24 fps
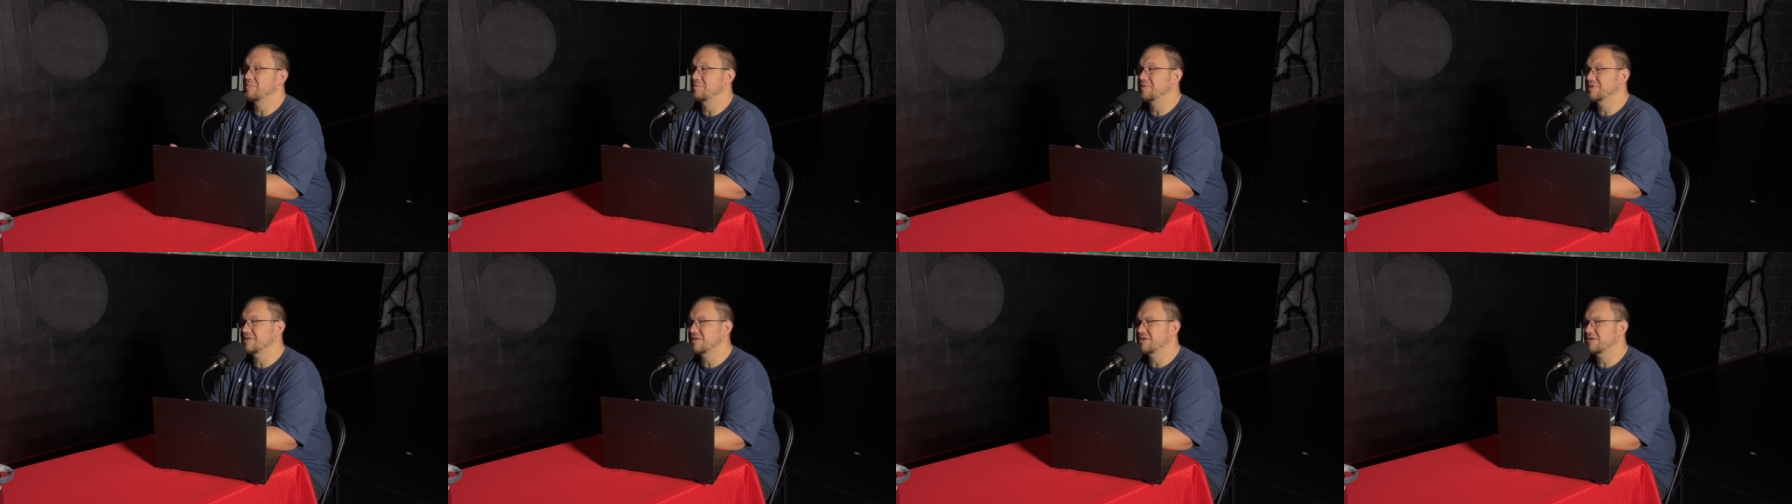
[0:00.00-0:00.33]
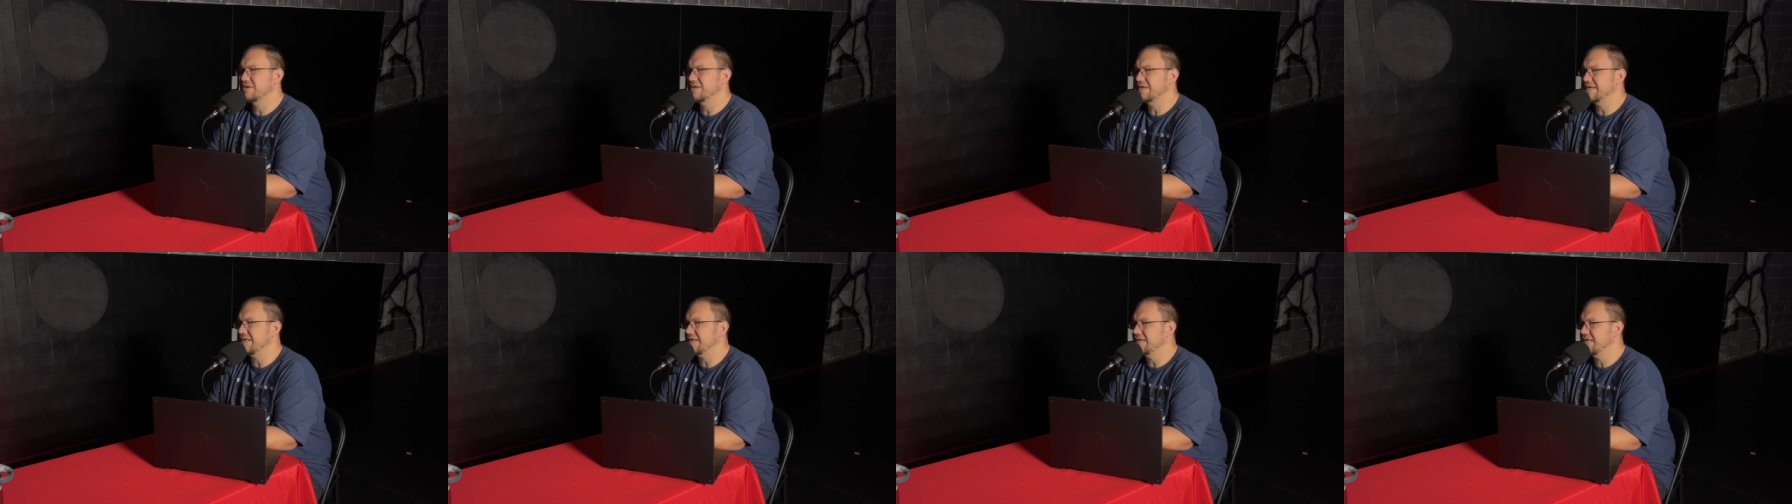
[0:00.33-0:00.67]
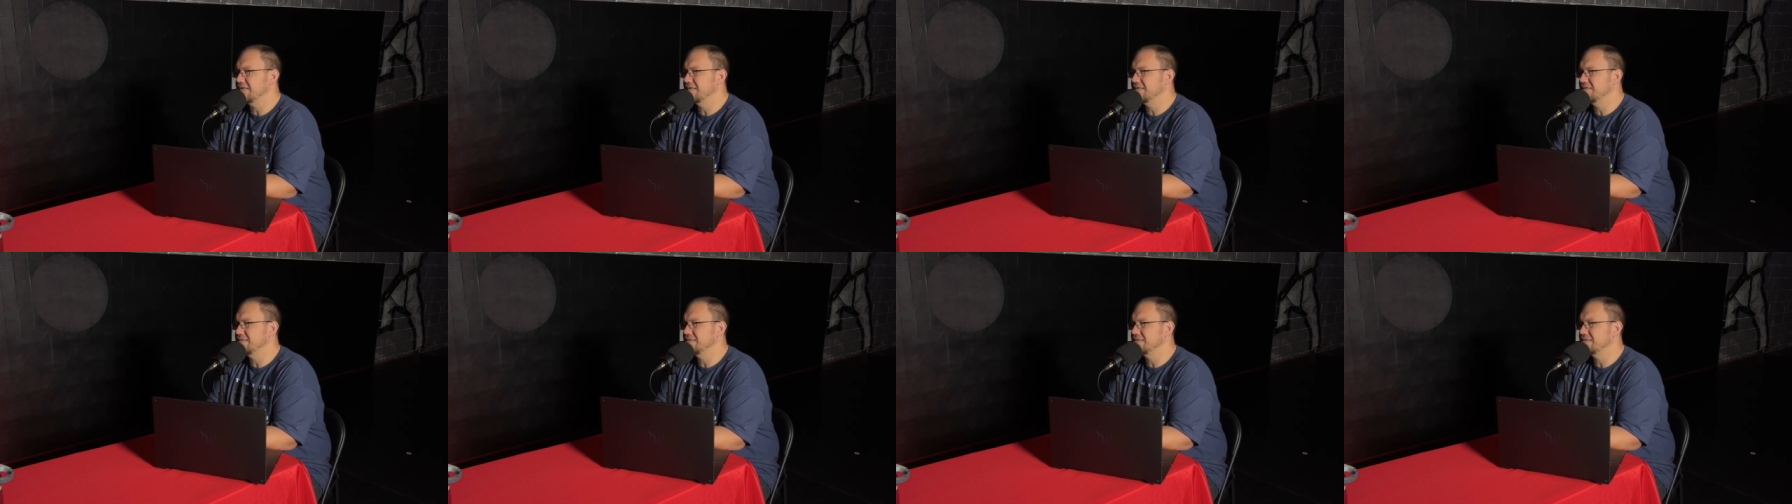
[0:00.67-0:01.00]
But there
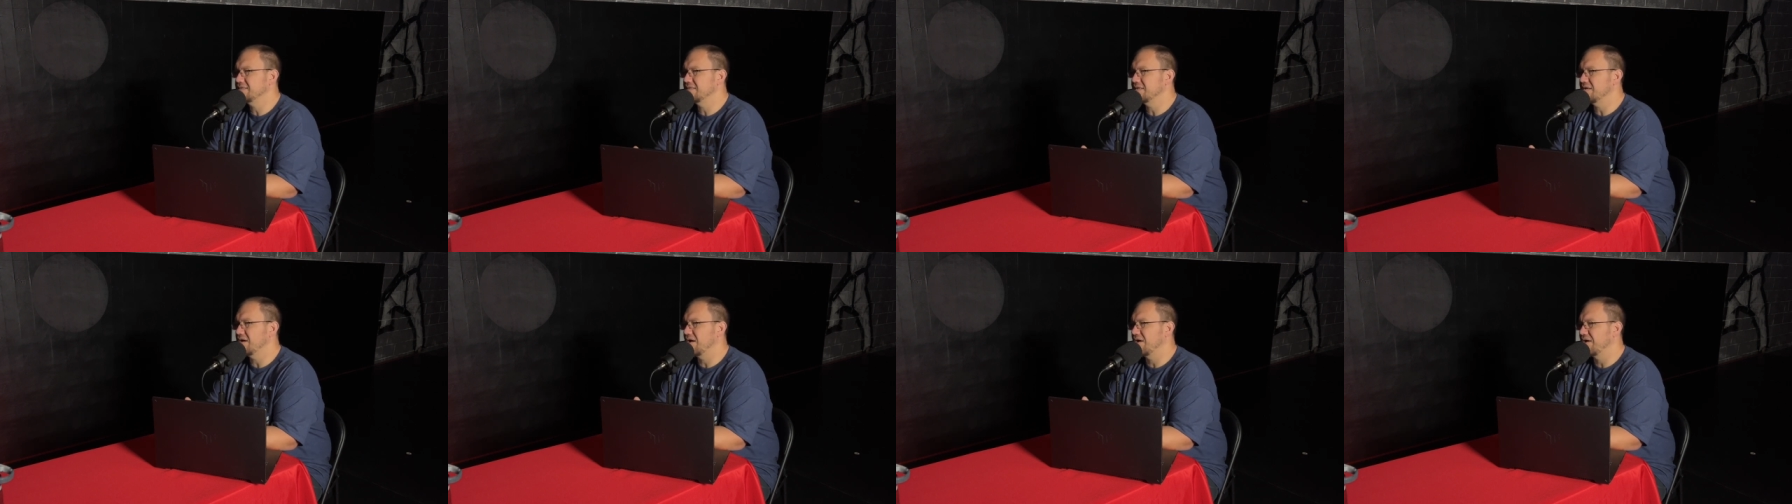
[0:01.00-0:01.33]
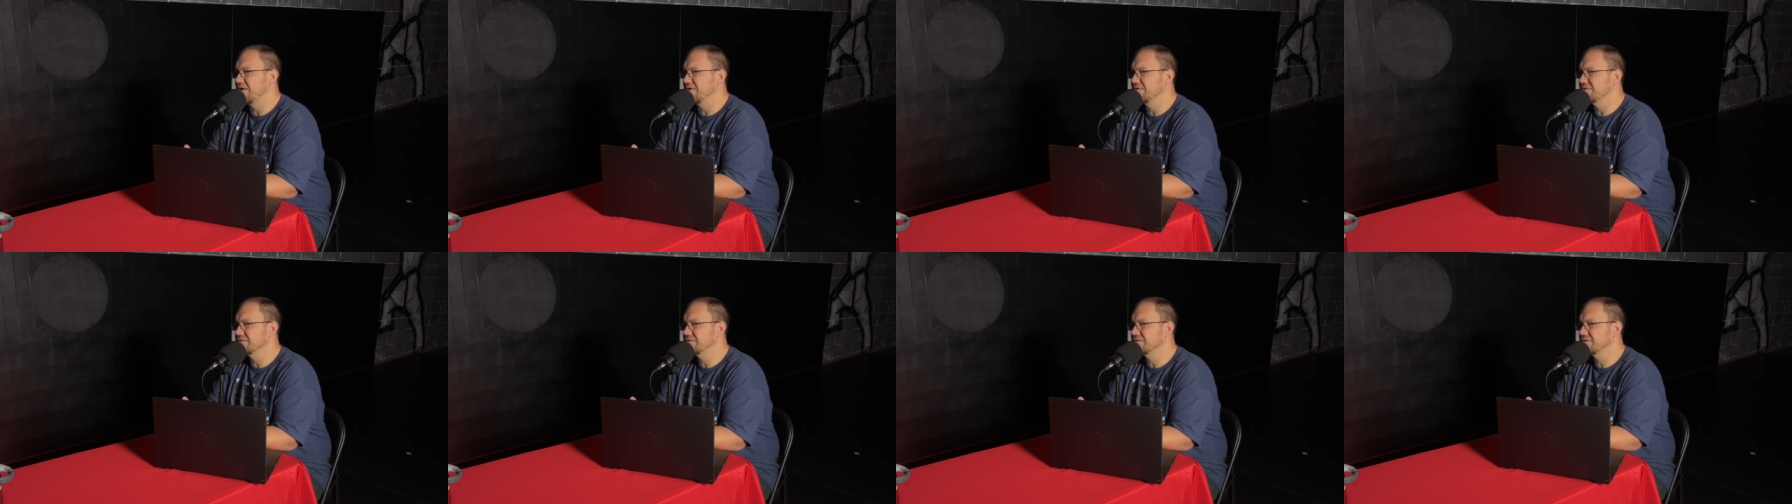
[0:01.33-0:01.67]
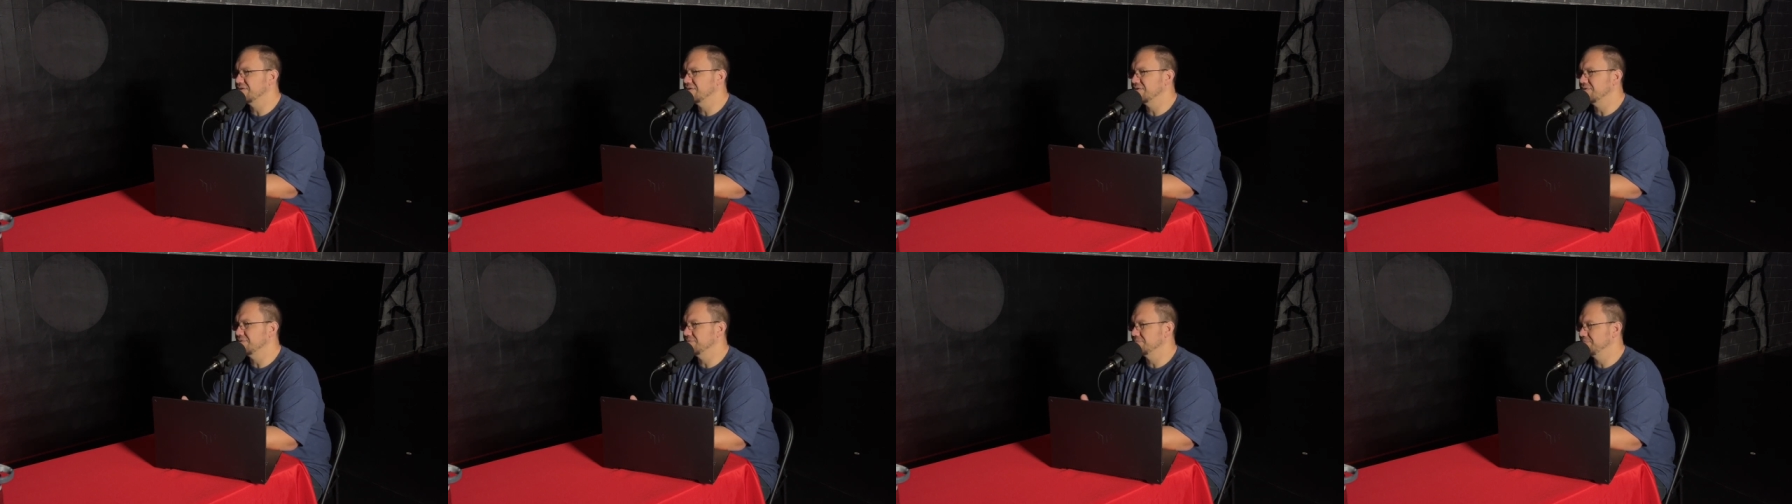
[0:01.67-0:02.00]
is the
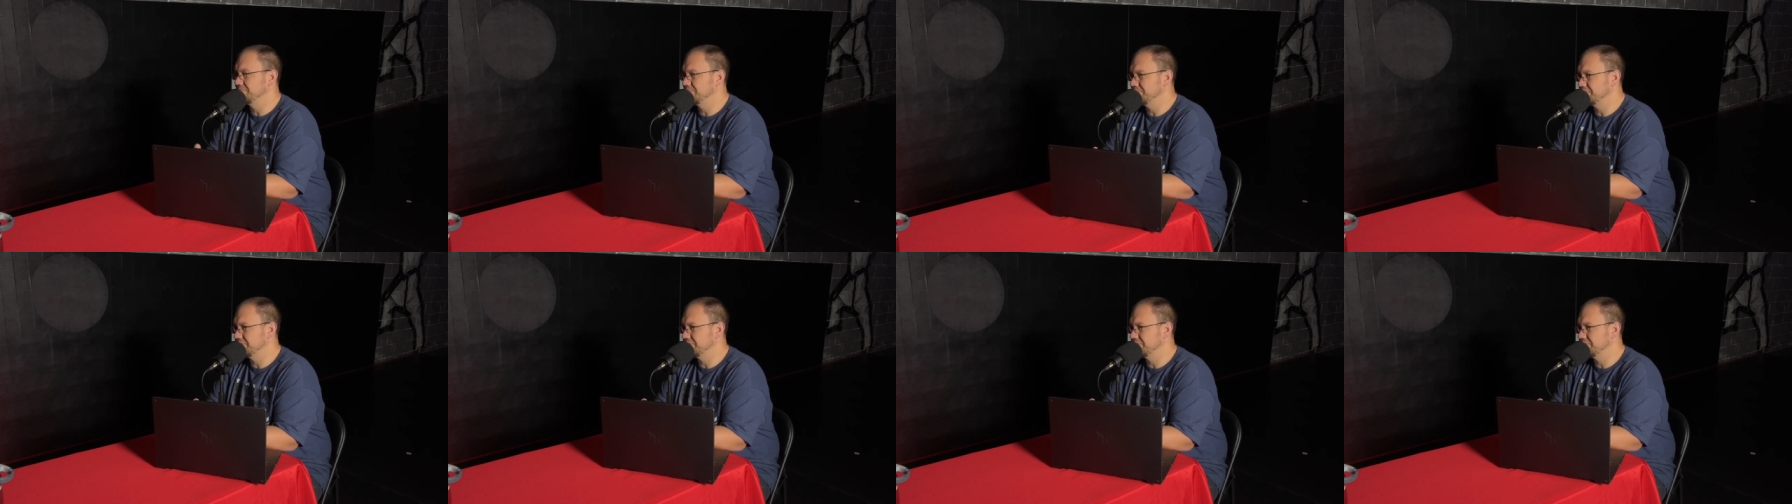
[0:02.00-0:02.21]
also